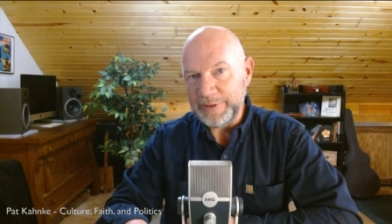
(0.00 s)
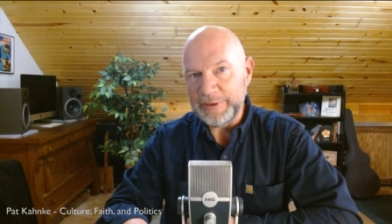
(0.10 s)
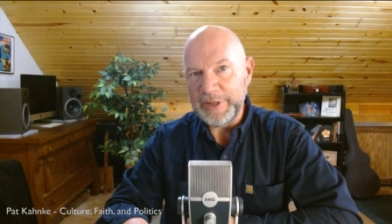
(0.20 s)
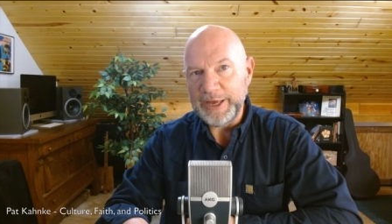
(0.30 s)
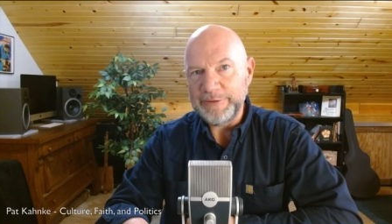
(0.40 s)

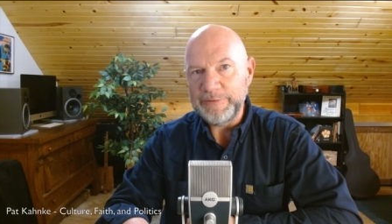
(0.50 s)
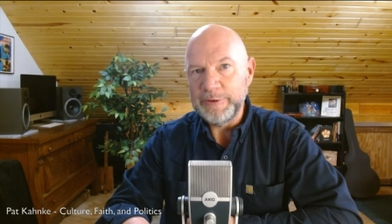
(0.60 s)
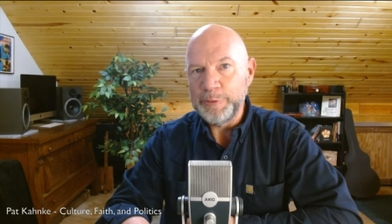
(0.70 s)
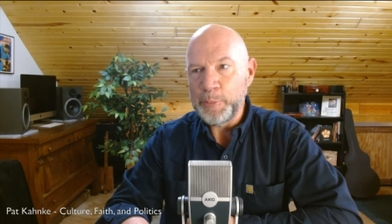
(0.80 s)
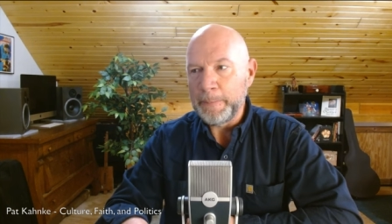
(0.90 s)
in life.
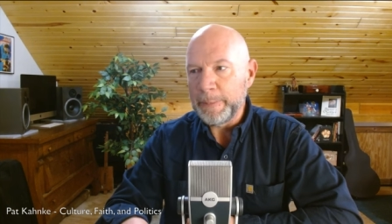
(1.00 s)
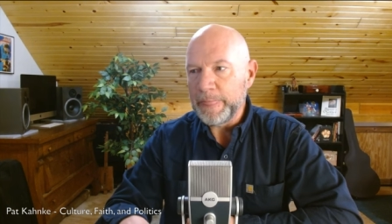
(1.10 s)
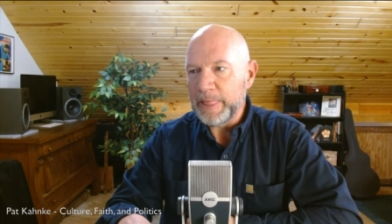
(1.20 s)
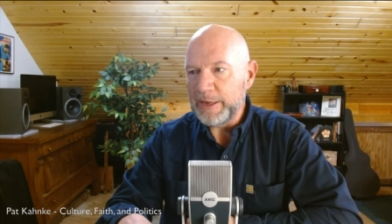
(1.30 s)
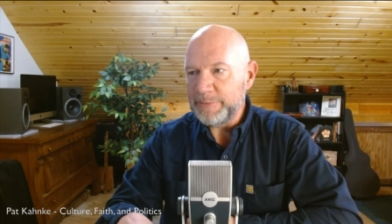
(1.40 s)

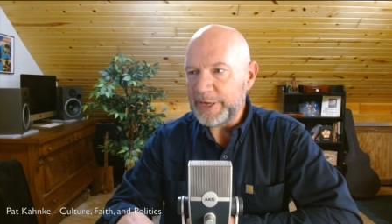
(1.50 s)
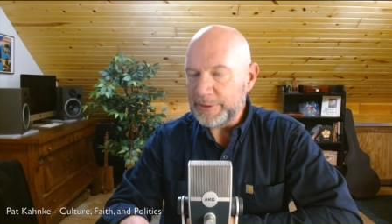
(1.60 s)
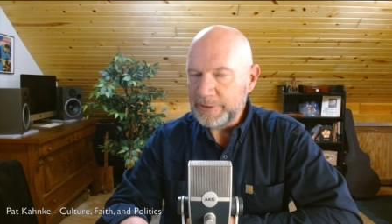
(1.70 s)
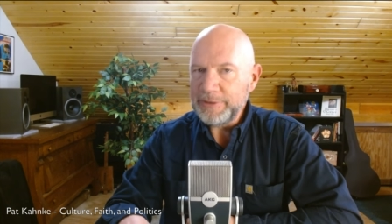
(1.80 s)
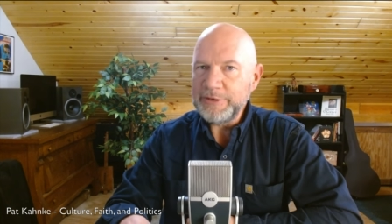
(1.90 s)
In my
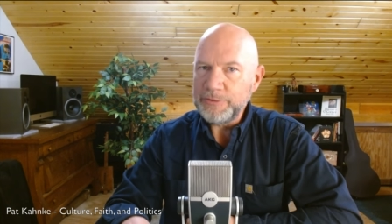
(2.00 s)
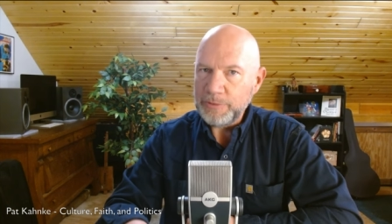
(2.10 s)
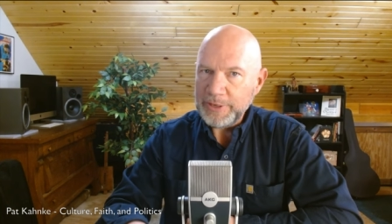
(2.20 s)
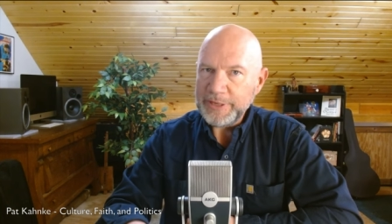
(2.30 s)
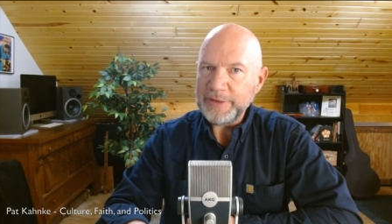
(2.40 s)
early
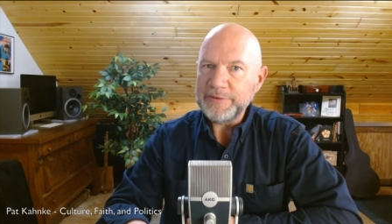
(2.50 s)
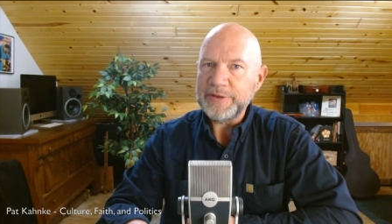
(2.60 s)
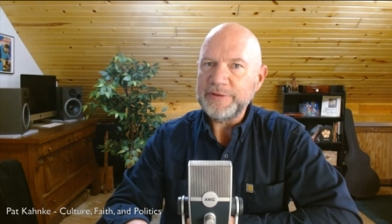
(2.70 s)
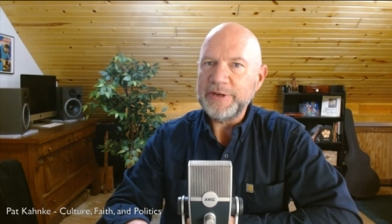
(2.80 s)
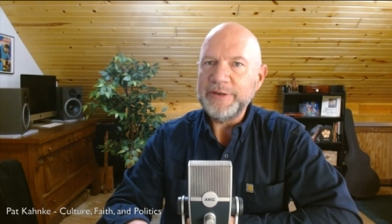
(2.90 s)
20s,
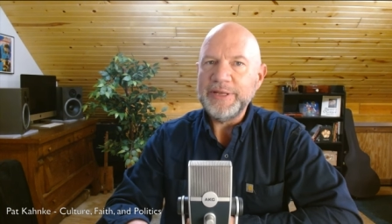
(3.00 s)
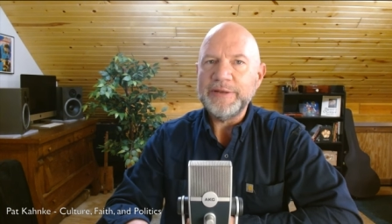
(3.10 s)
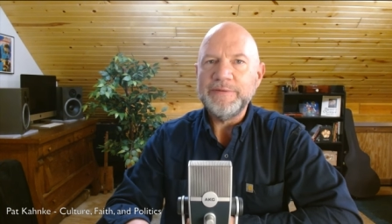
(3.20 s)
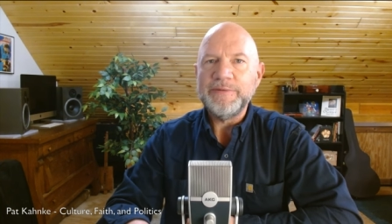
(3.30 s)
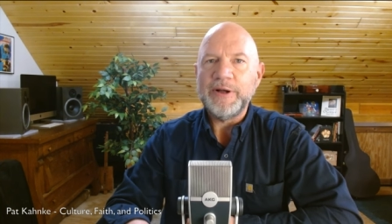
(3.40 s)
I started to get
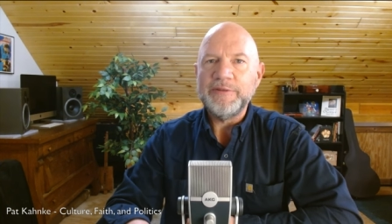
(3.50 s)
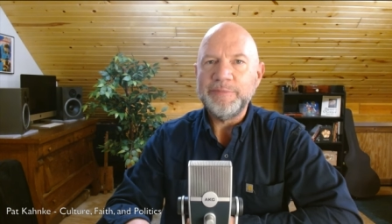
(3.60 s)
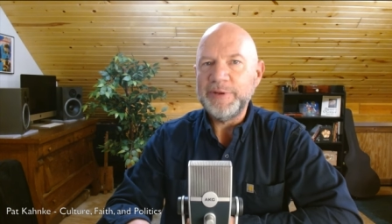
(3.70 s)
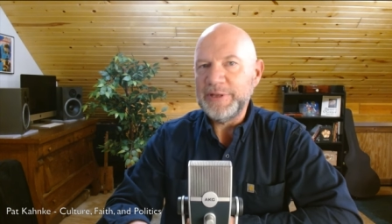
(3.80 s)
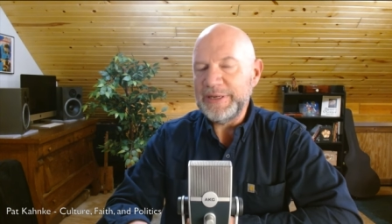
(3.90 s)

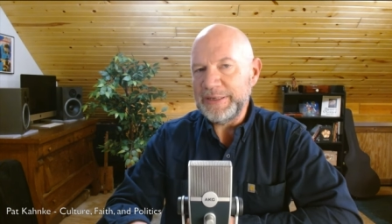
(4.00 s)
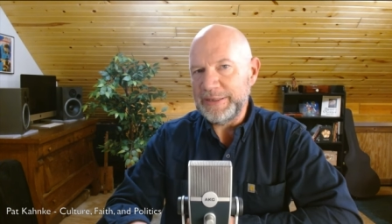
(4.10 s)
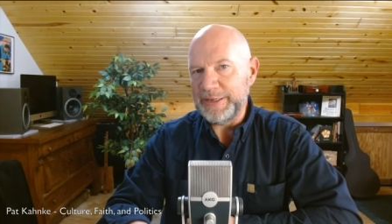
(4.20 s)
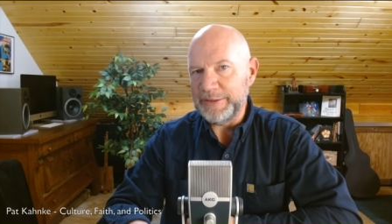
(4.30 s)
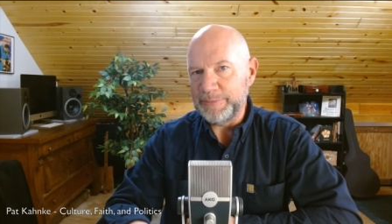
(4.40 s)
involved
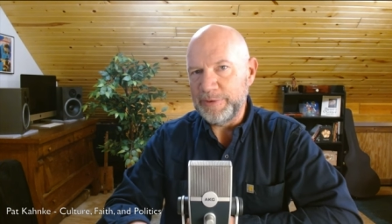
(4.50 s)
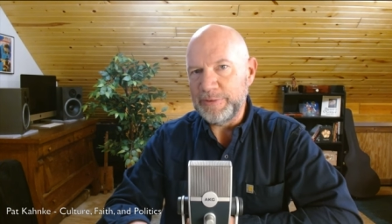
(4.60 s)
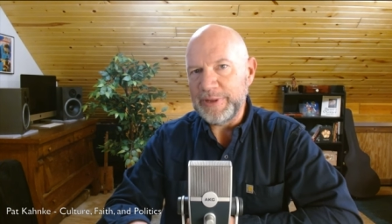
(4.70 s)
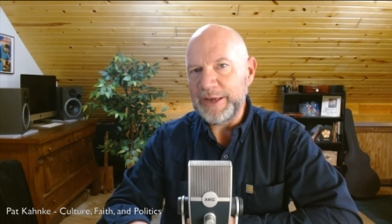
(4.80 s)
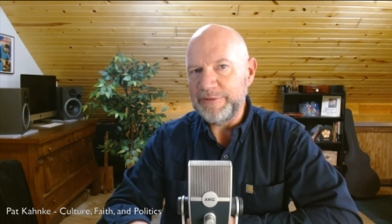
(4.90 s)
politically in the pro
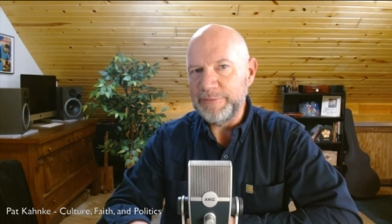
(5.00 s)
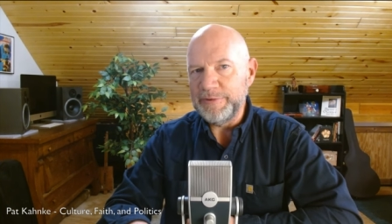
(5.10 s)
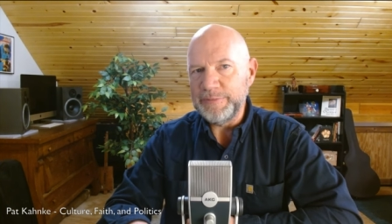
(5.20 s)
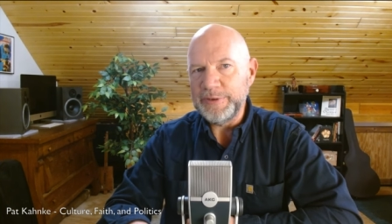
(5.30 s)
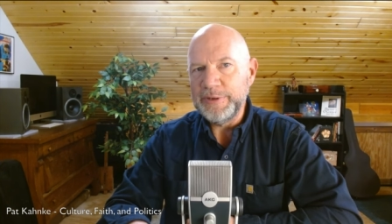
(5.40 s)
life
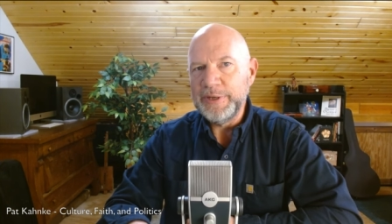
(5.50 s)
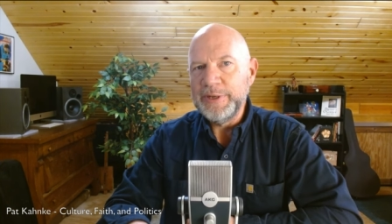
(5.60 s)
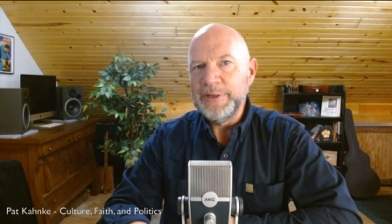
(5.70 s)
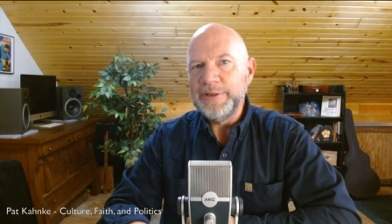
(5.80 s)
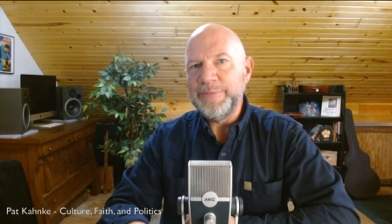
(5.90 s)
movement.
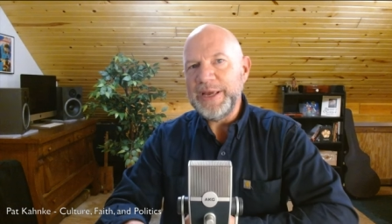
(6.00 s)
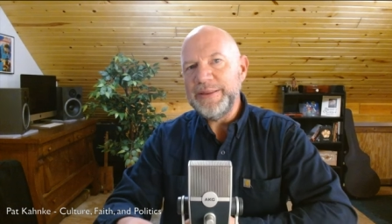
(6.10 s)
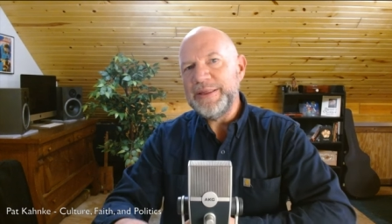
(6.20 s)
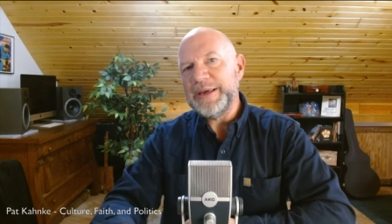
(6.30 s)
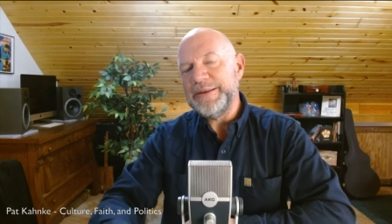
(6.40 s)
The
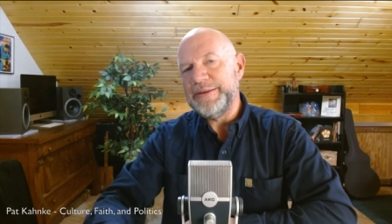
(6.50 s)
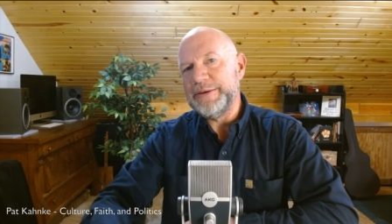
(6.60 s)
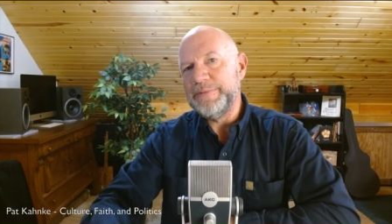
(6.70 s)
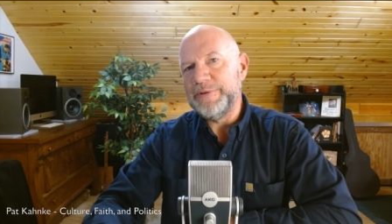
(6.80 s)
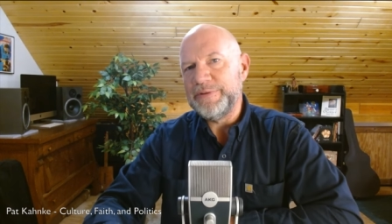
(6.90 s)
main thing I
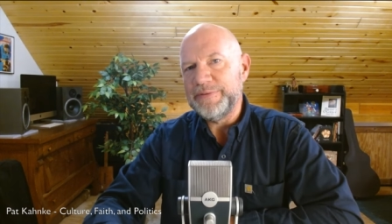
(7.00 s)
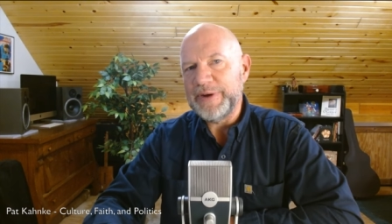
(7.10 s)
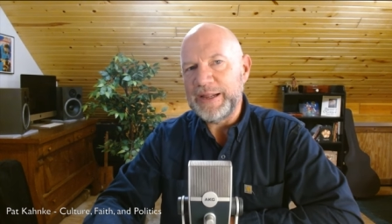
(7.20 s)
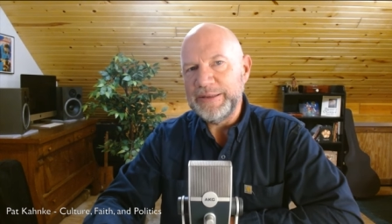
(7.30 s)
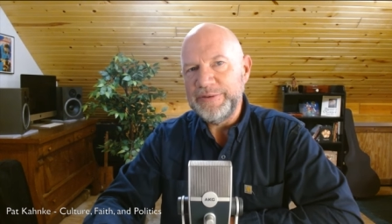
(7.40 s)
did was to
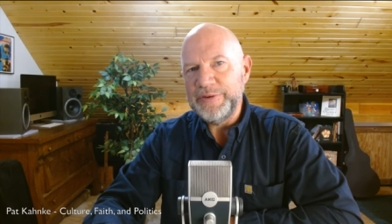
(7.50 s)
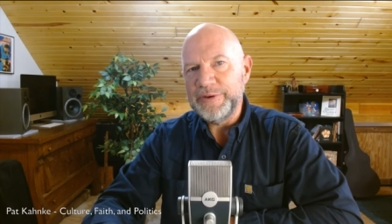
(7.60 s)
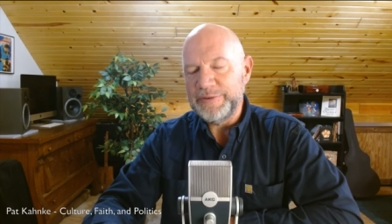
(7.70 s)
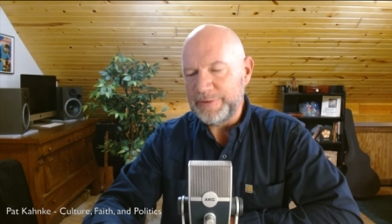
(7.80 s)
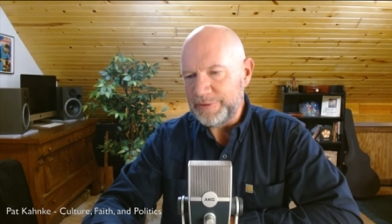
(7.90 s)

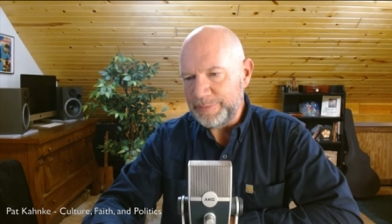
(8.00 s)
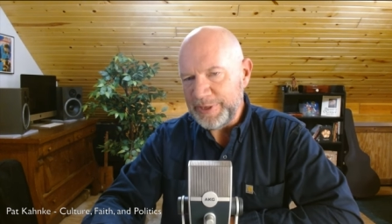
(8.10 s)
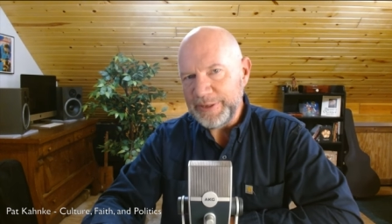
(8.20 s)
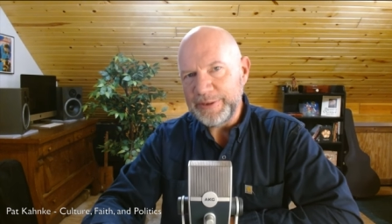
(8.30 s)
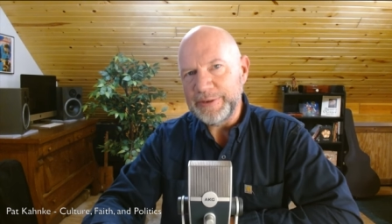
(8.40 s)
volunteer as a
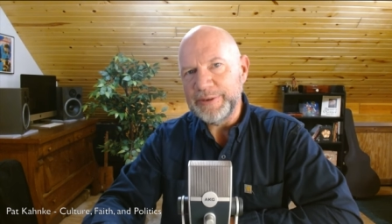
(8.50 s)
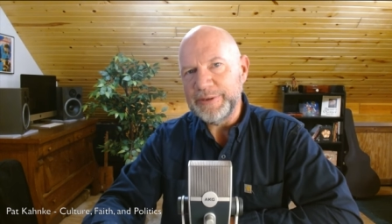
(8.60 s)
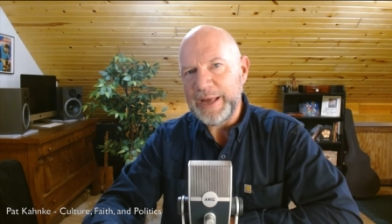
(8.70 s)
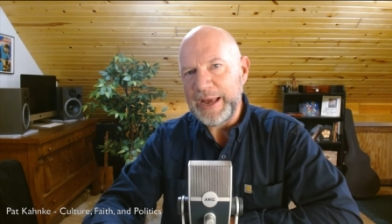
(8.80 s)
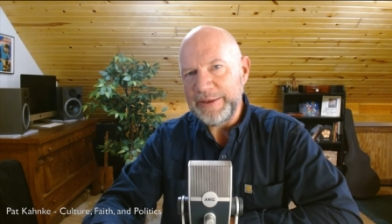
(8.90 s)
speaker
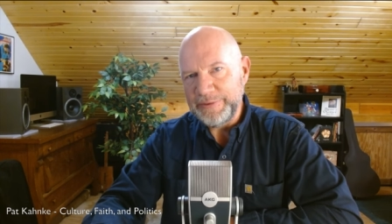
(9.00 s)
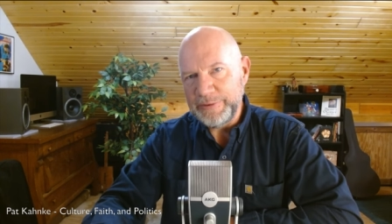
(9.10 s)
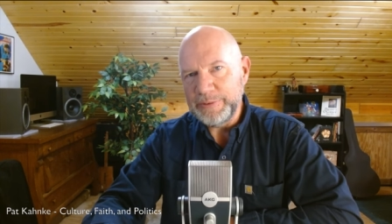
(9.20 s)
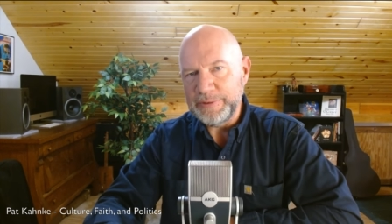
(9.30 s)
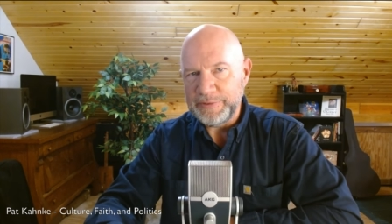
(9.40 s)
in high
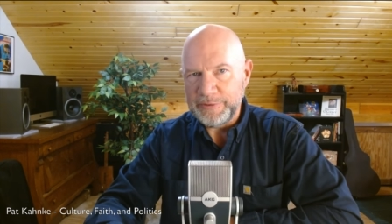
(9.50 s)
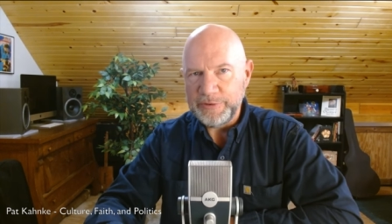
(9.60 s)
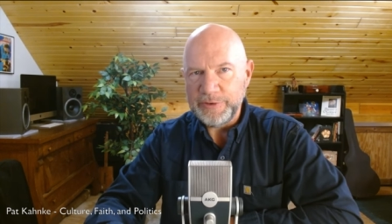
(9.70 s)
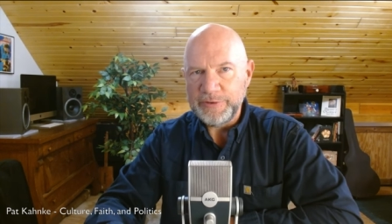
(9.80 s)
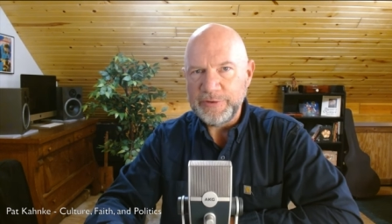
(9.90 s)
schools and
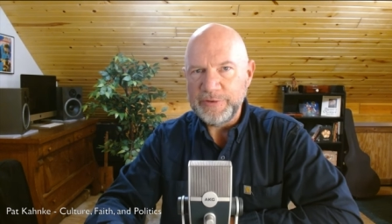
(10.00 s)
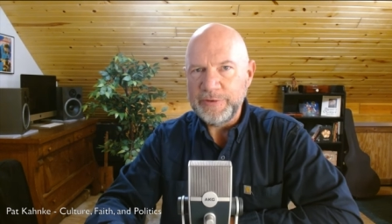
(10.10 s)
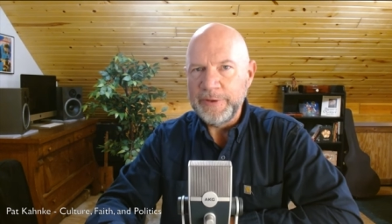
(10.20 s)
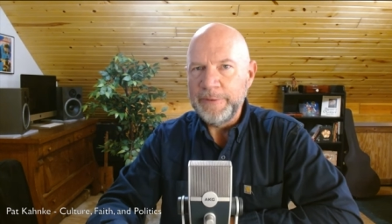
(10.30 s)
churches.